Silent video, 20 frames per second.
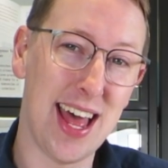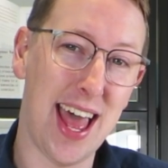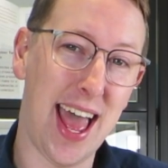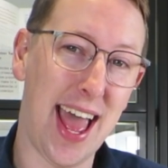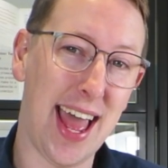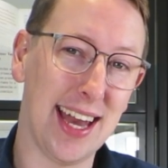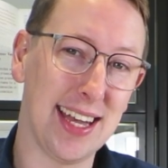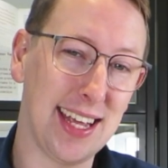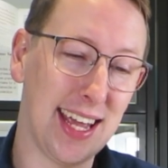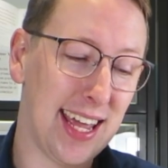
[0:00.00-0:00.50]

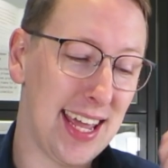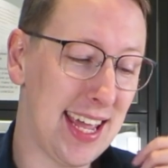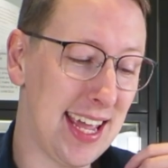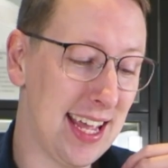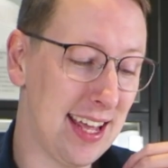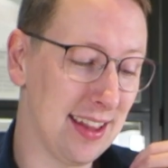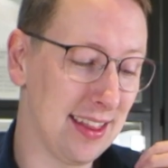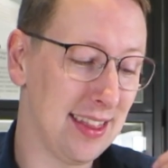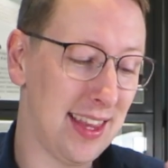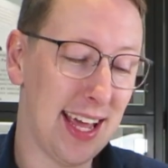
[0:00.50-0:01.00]
and
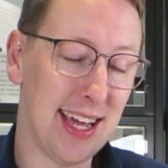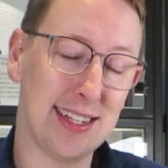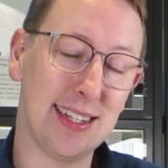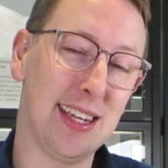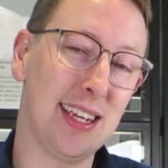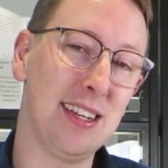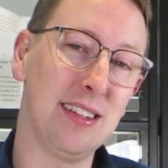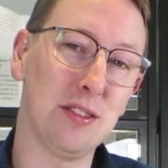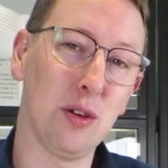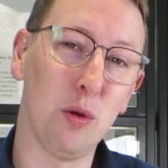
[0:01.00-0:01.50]
he let
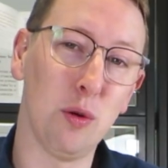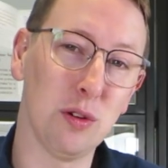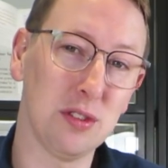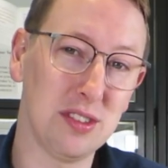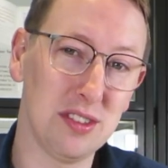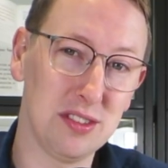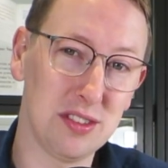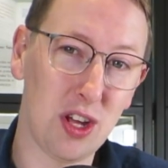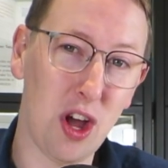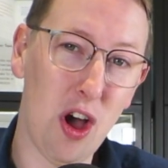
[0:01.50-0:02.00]
his
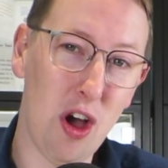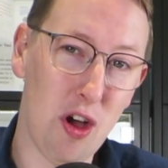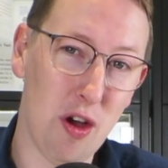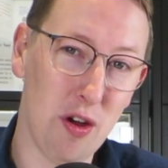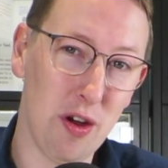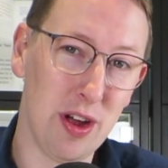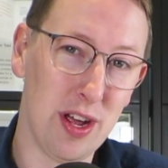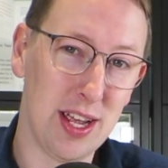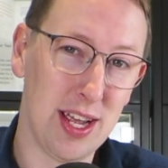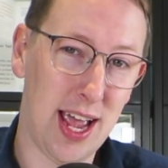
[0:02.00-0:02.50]
horses go,